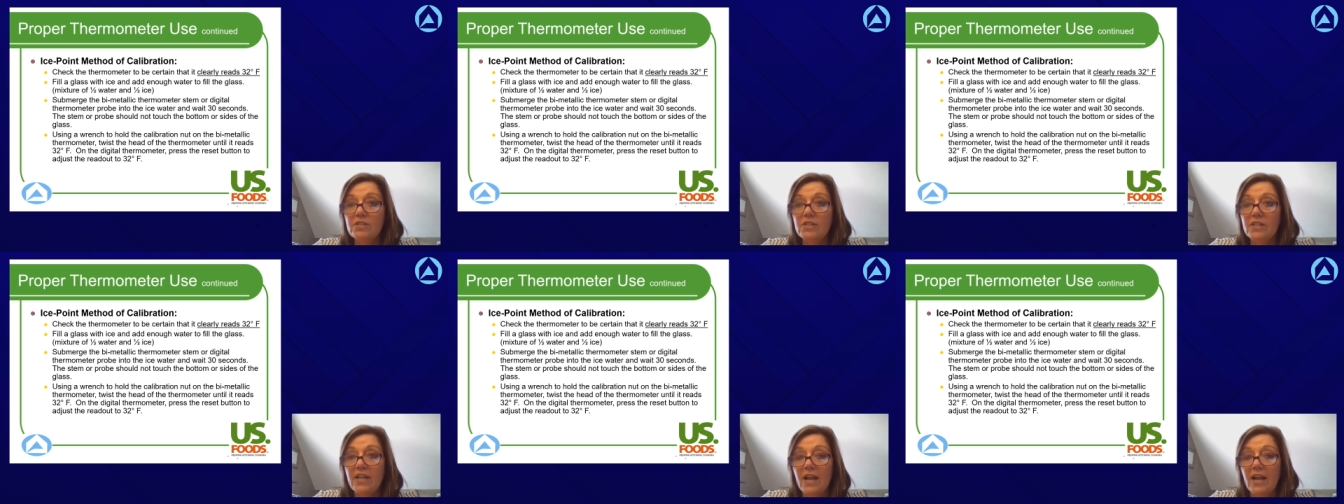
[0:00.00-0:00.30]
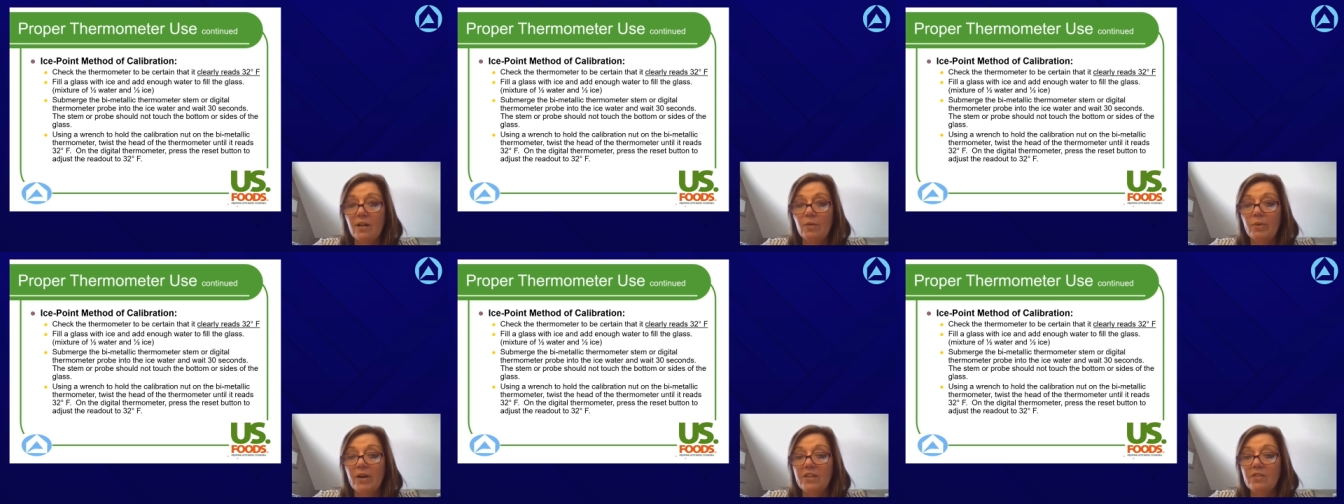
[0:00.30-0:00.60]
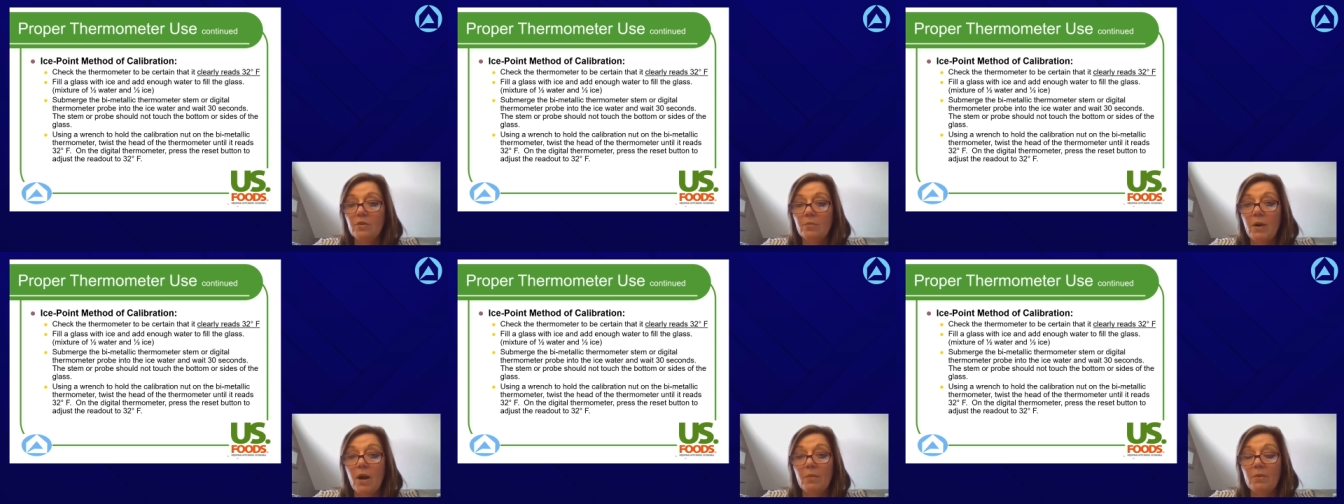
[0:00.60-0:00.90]
to calibrate
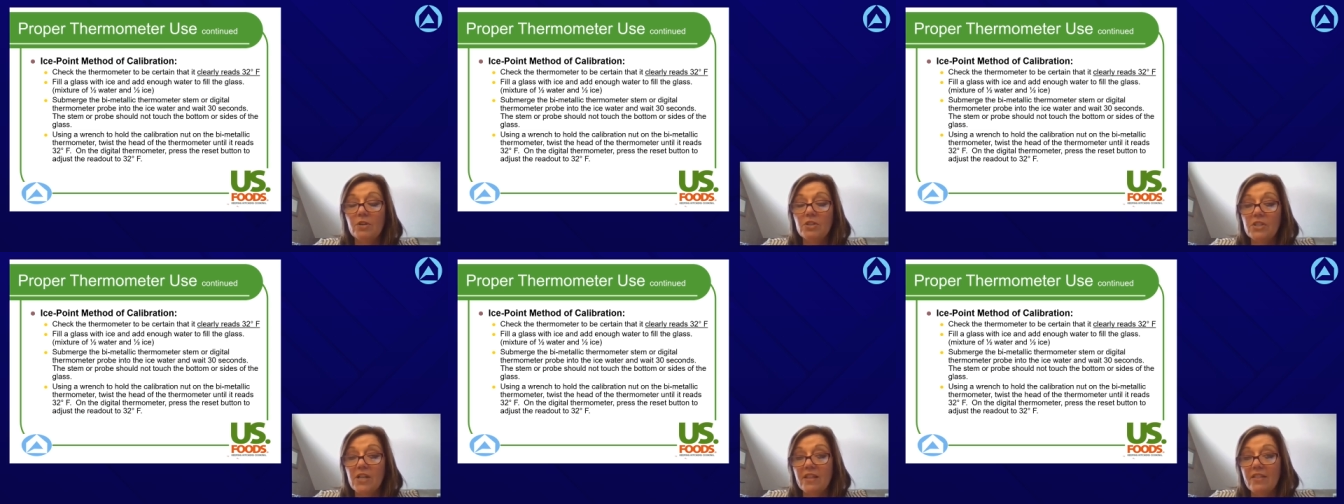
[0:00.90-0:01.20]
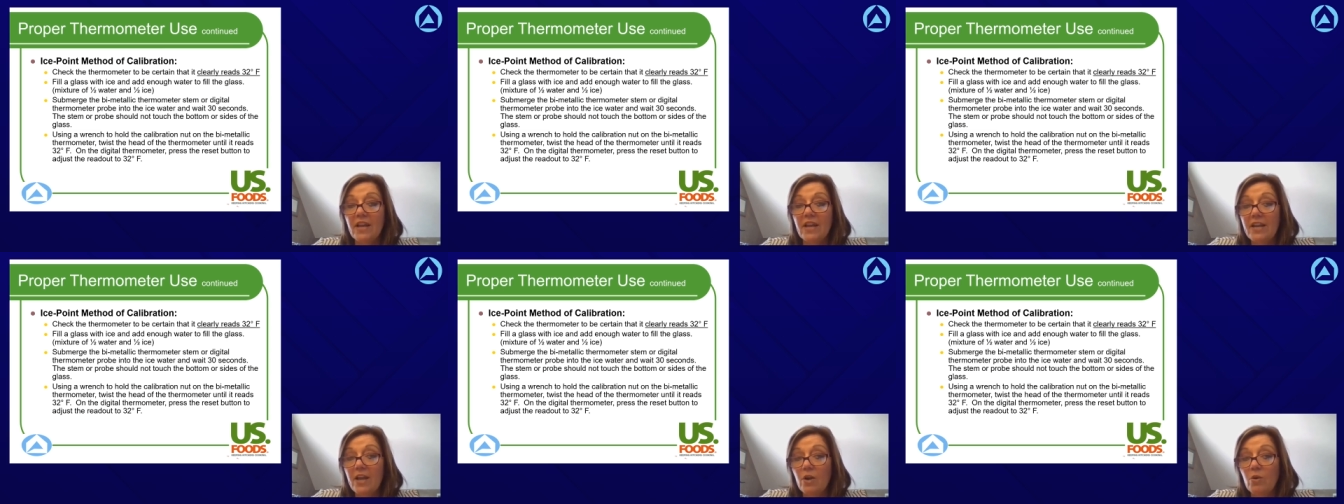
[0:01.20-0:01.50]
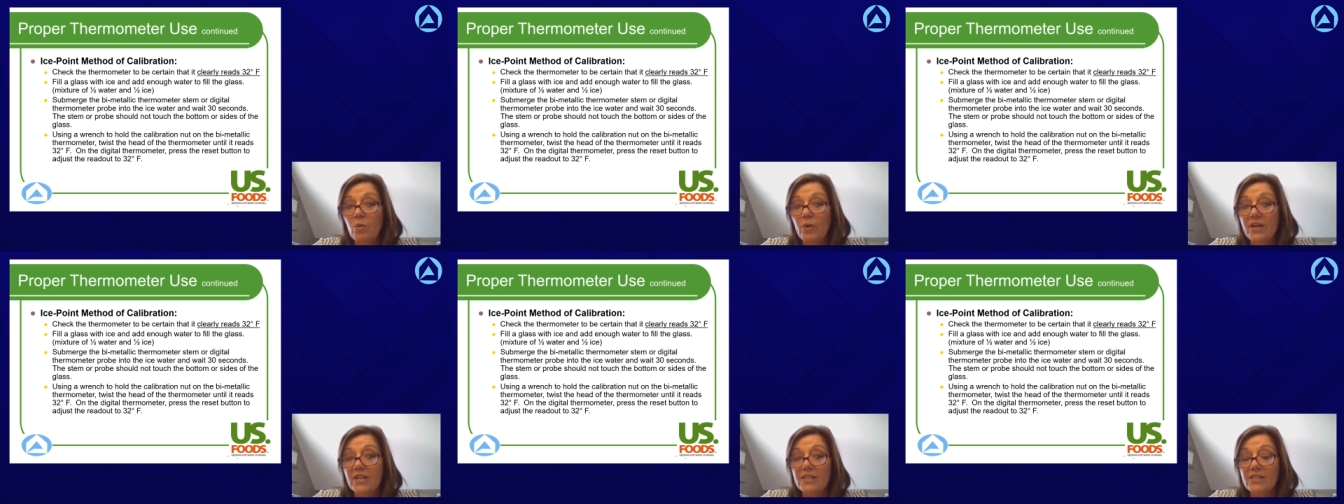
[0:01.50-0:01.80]
thermometers and they know
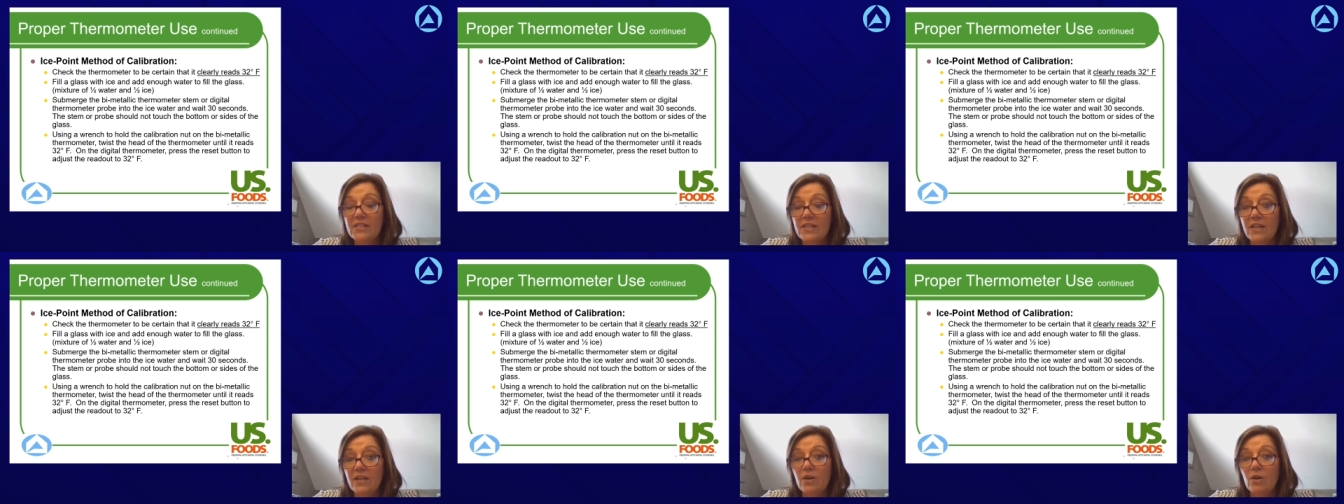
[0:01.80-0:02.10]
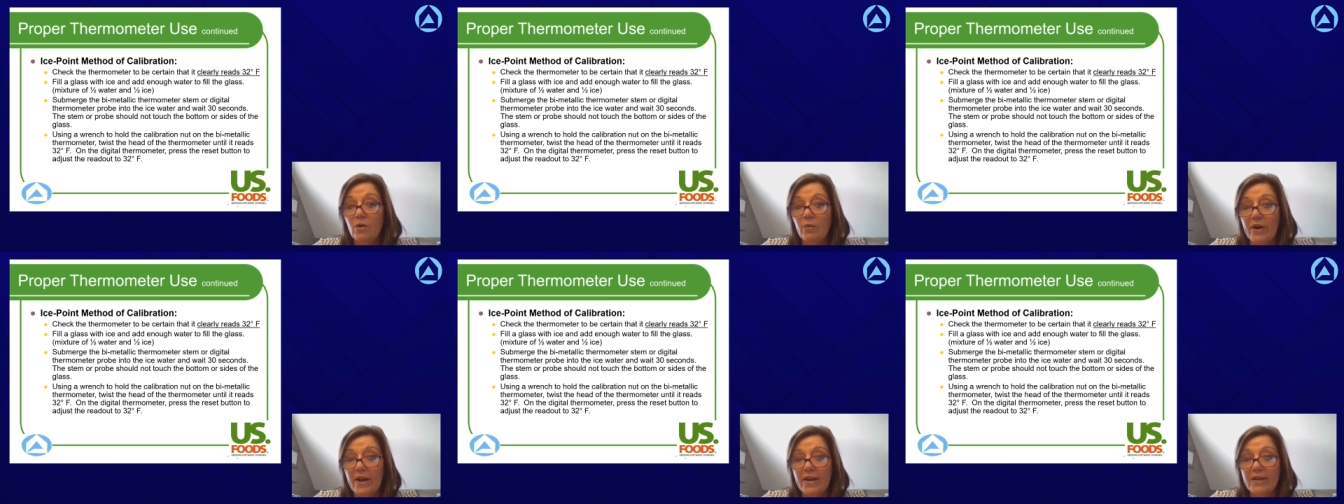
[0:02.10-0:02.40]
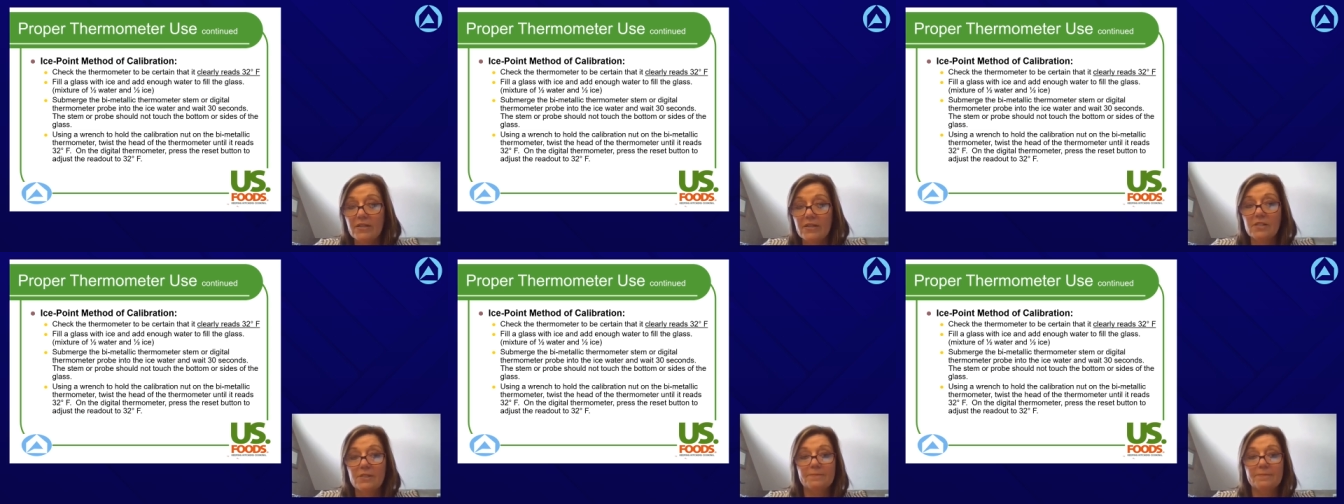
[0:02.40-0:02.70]
when it's
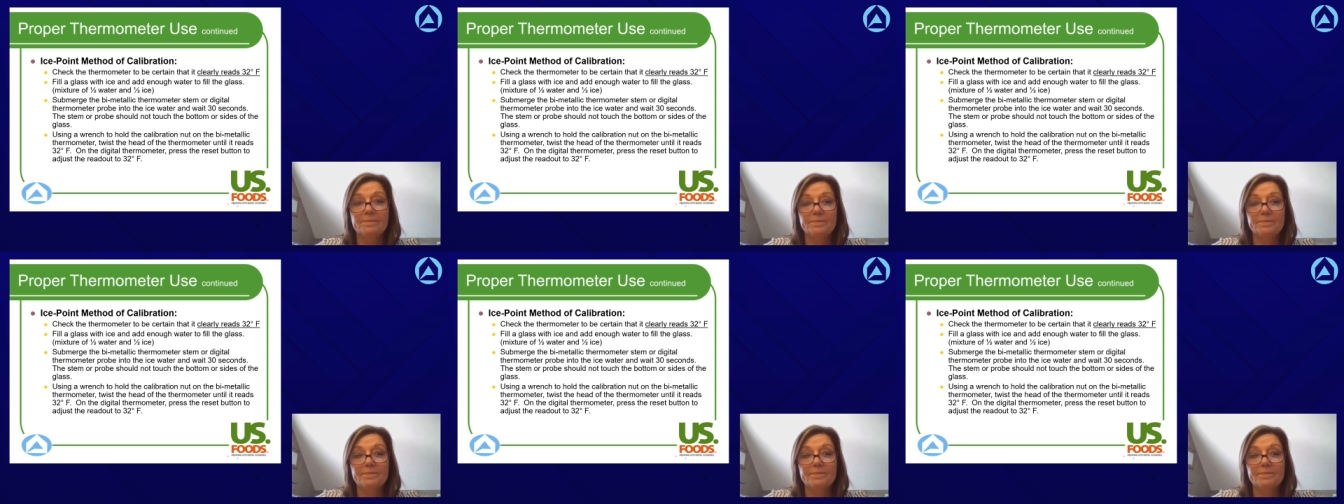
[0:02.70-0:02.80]
incorrect.